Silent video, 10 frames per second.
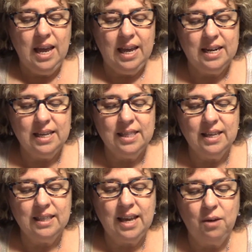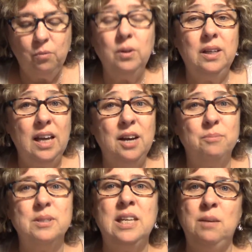And I think that really
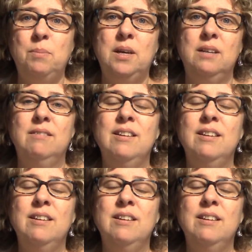helps keep it